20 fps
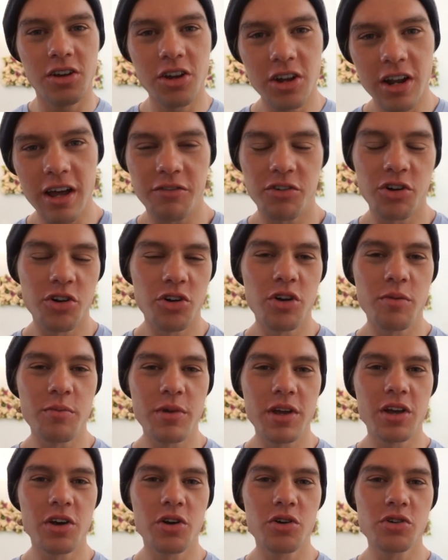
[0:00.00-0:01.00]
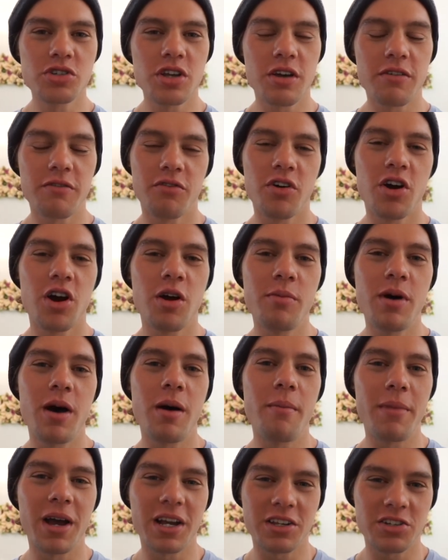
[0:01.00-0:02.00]
Good afternoon, amigos
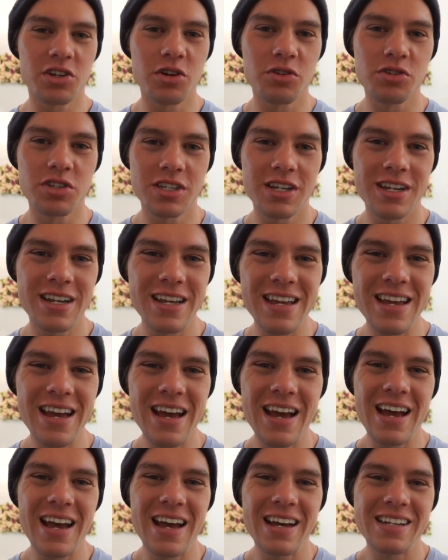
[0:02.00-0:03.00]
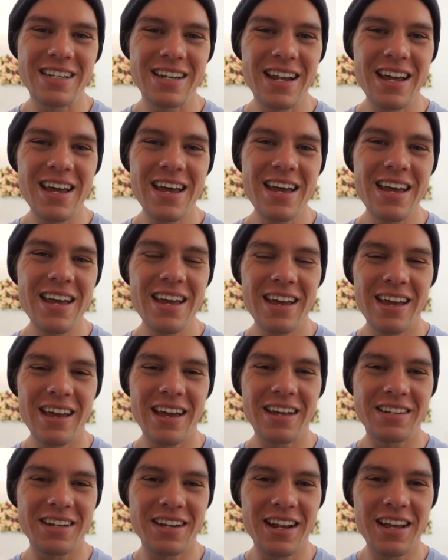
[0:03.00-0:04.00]
from Mexico City. Today,
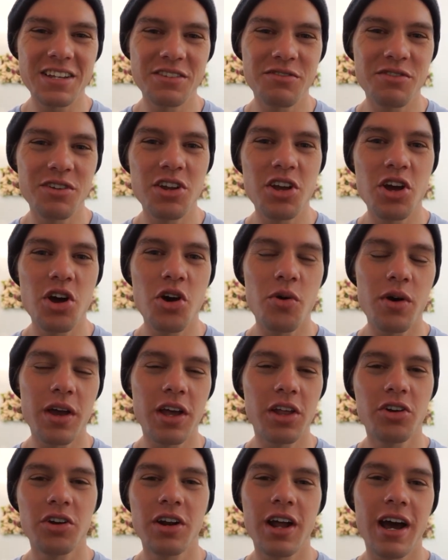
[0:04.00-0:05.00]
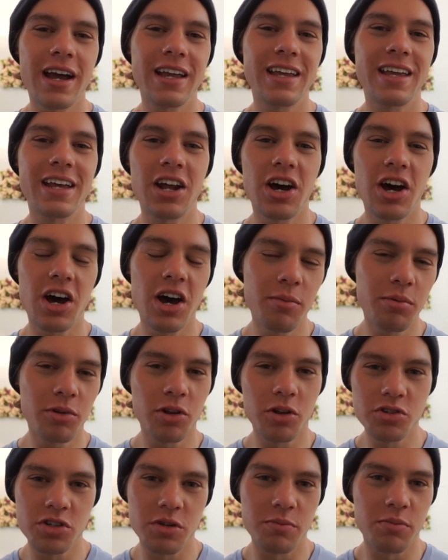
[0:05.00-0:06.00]
in today's video, Hiller and I get up
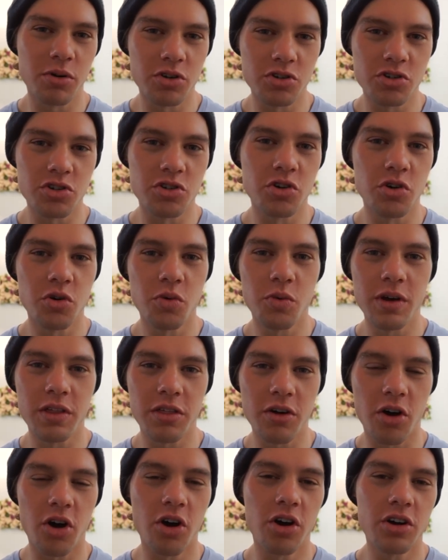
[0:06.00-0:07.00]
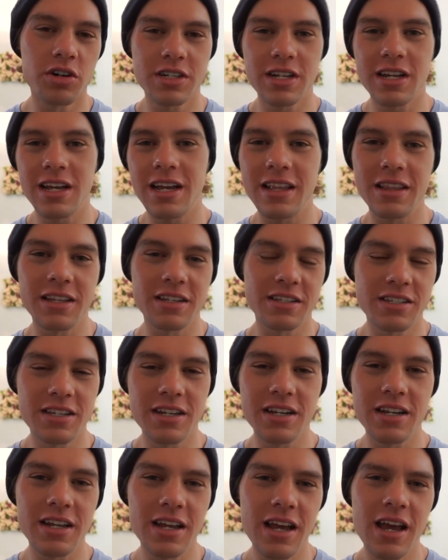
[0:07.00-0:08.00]
close and personal with art in the
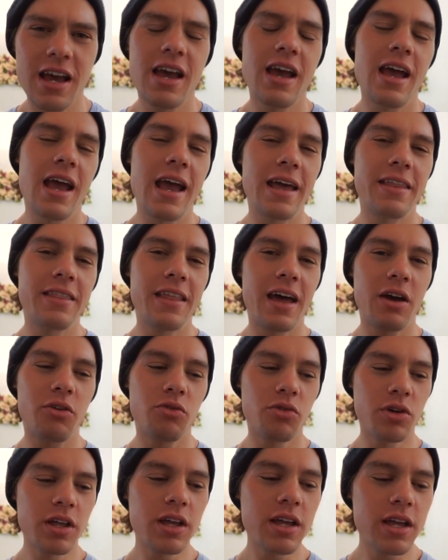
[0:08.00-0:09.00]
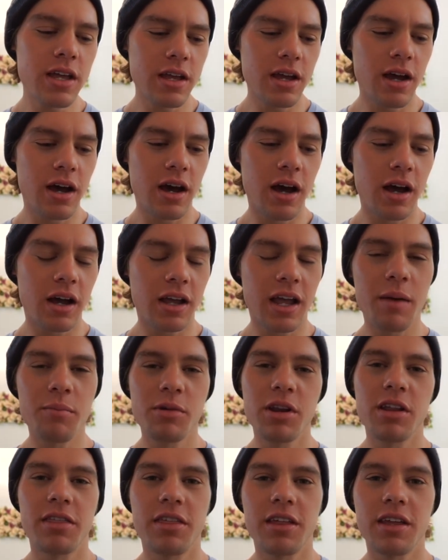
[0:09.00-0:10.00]
city, and that really got
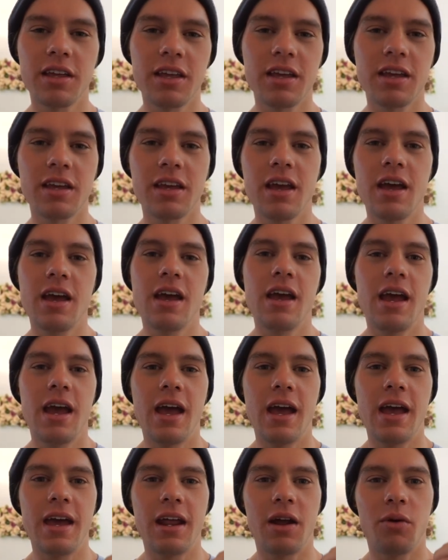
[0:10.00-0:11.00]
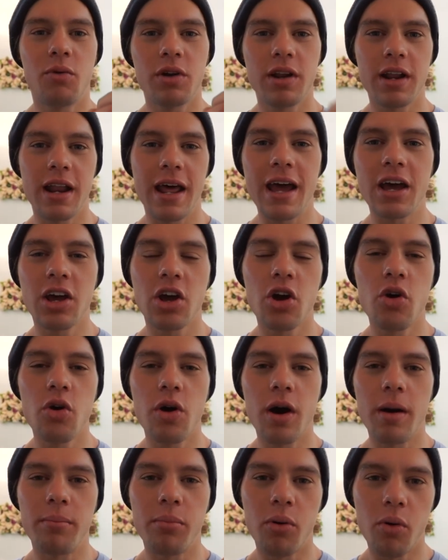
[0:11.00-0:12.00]
me to thinking, and I wanted to
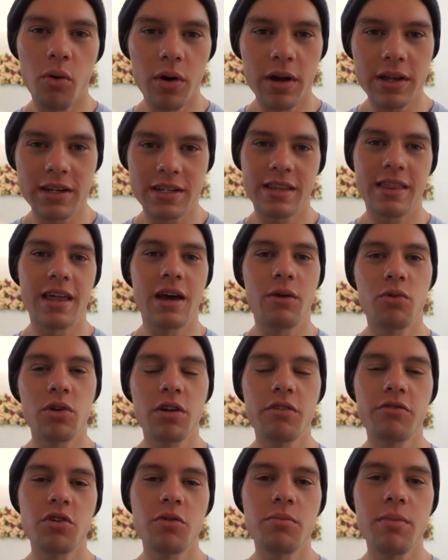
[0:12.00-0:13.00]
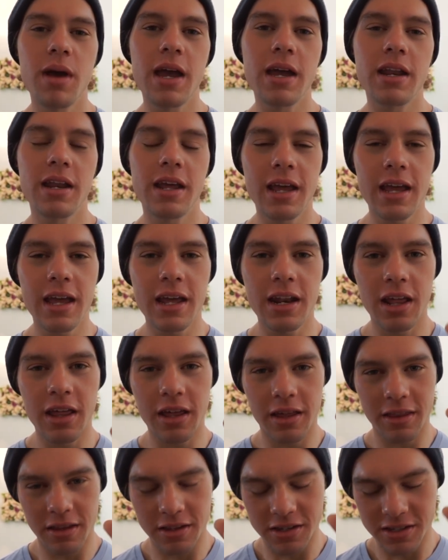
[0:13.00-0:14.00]
echo a point that one of you made in
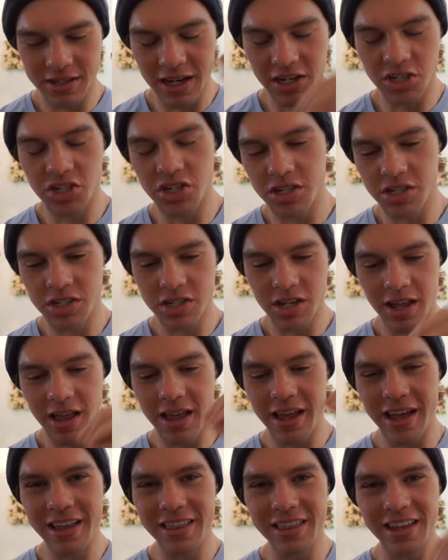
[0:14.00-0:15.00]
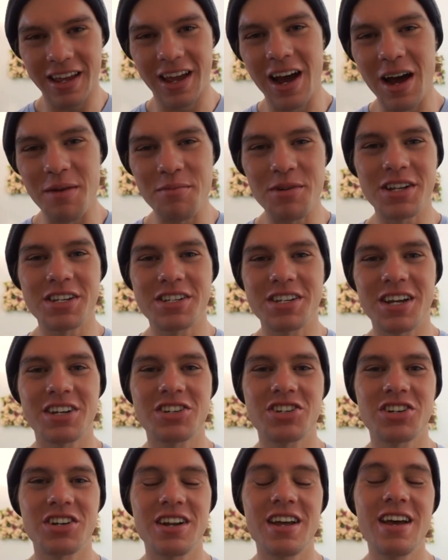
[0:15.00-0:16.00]
the comment
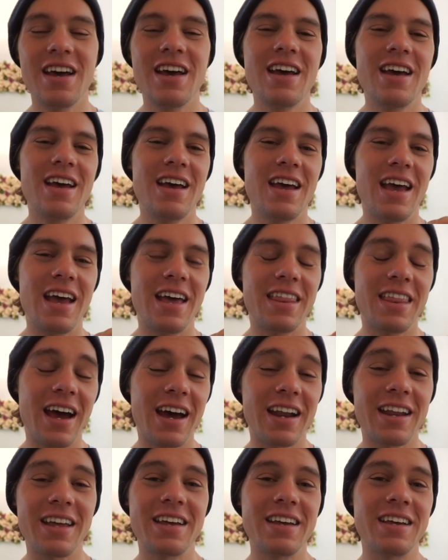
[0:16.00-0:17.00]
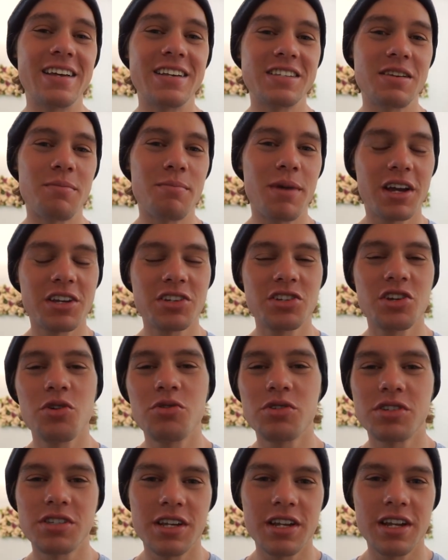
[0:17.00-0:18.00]
section, and that is Mexico
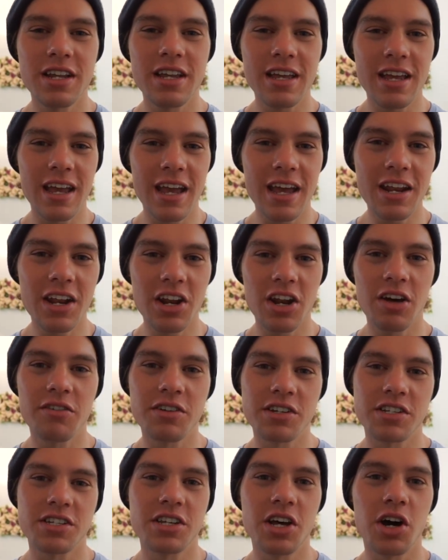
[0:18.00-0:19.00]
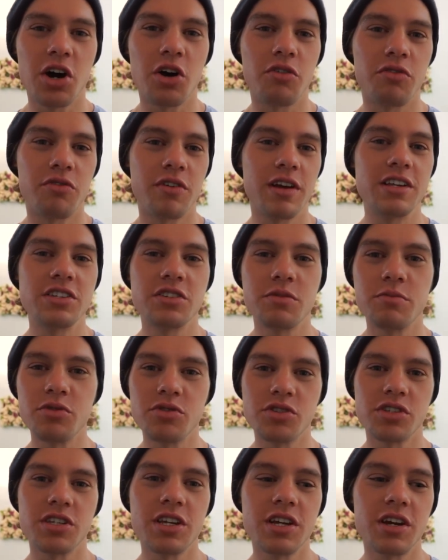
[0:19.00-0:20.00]
City in and of itself is a
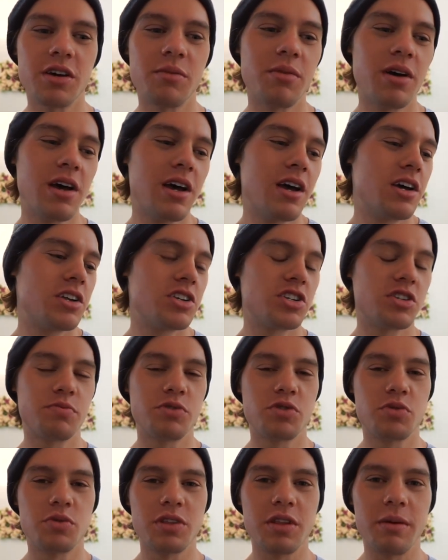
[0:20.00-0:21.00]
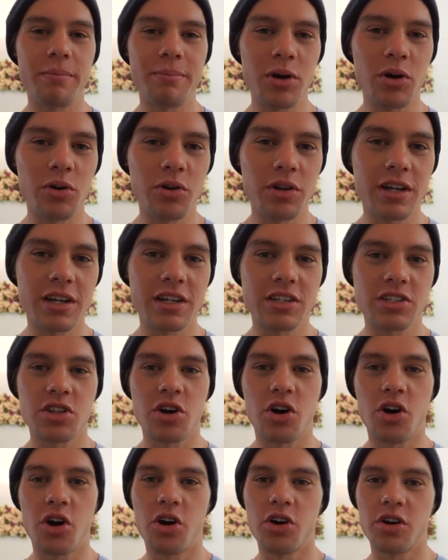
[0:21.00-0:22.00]
museum. Just between the buildings,
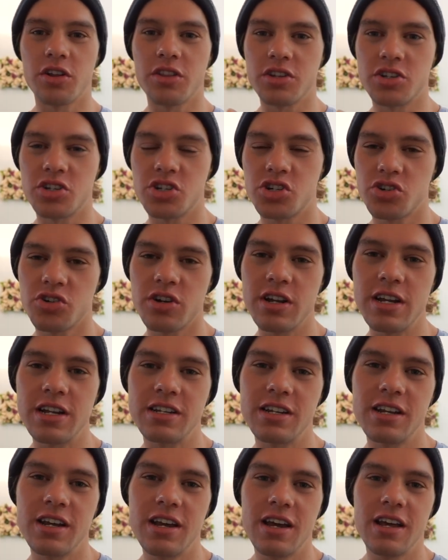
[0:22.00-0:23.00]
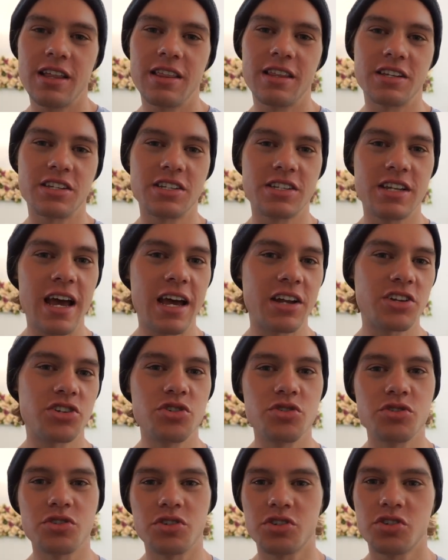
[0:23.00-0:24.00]
the art in the street, the
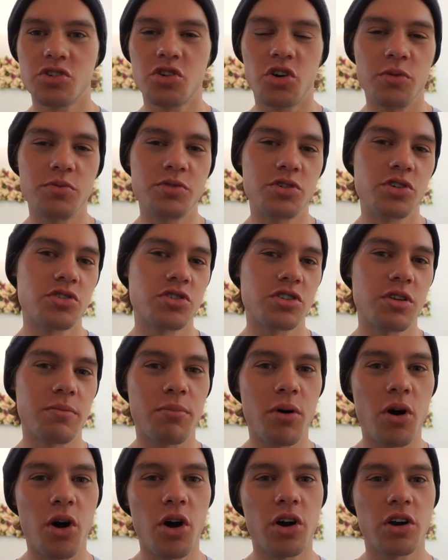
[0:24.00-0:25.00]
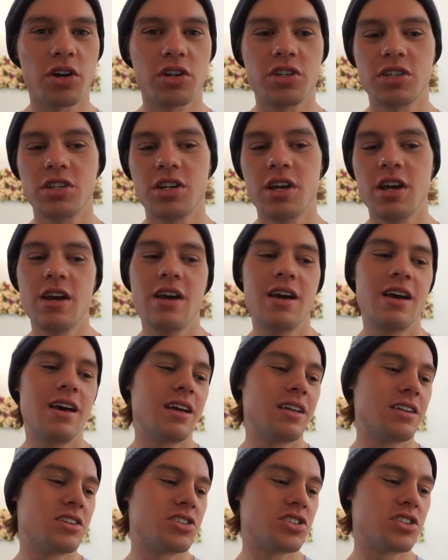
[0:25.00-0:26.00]
statues, the sculptures, the parks,
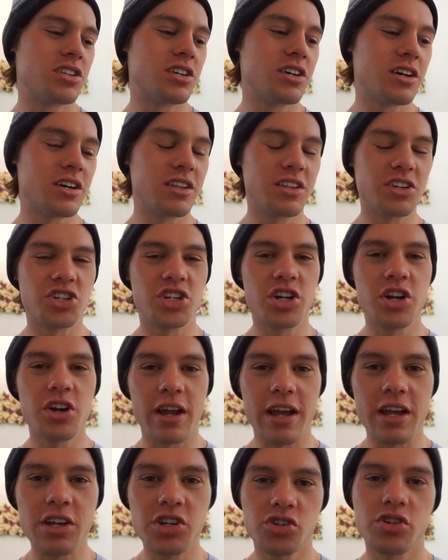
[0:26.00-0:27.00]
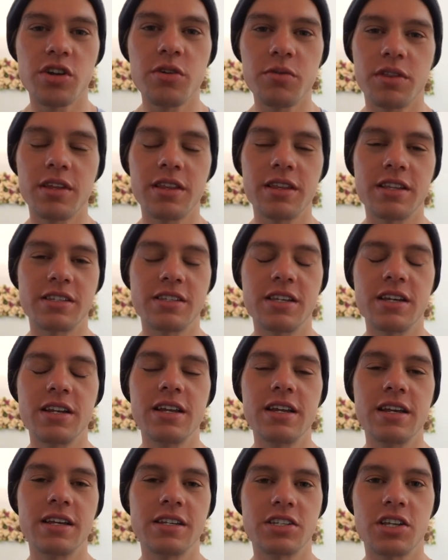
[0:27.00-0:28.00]
just the sheer history within the
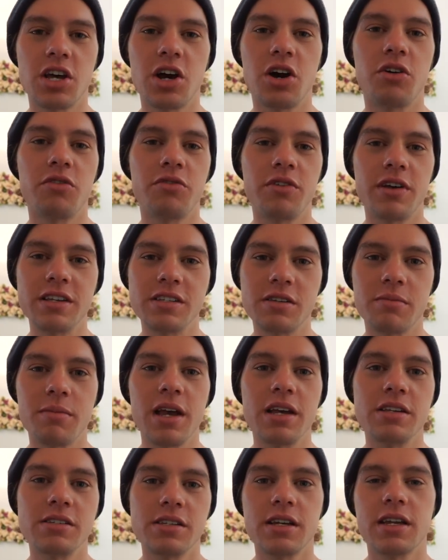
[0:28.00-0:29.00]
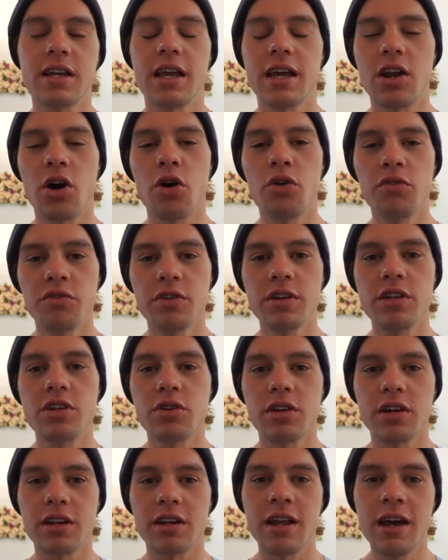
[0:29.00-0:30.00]
city itself is amazing, and hopefully you
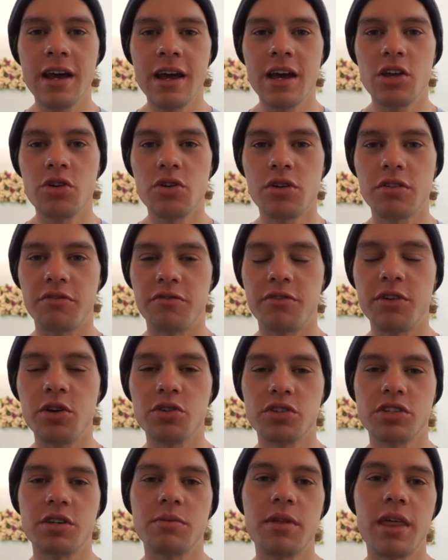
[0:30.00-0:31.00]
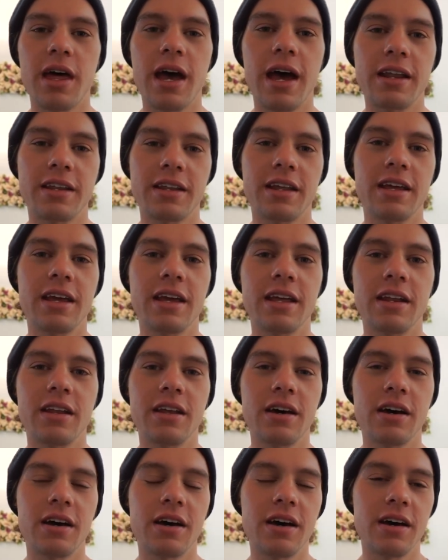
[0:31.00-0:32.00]
can feel some of that
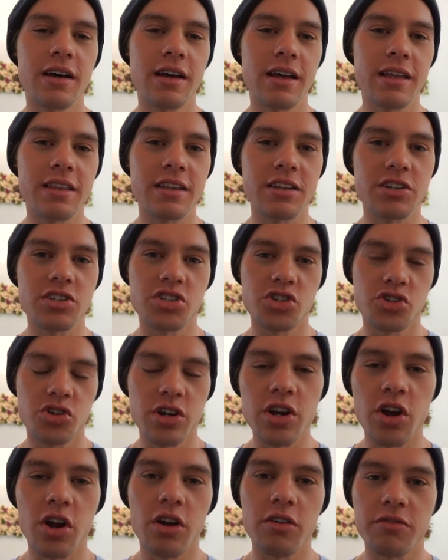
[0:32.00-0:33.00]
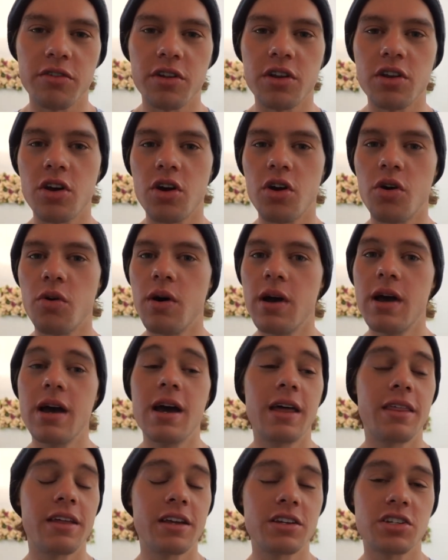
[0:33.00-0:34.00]
in this street art video.
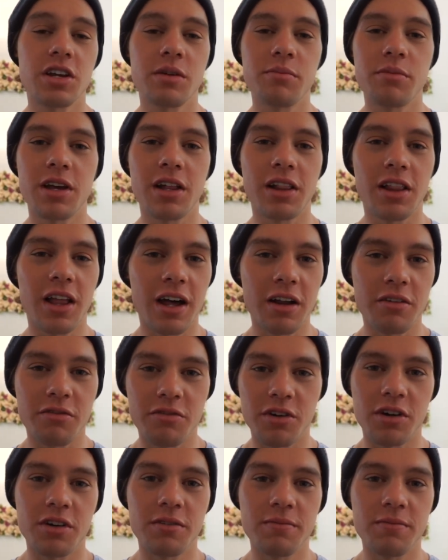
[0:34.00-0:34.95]
I think it's gonna be a lot of fun.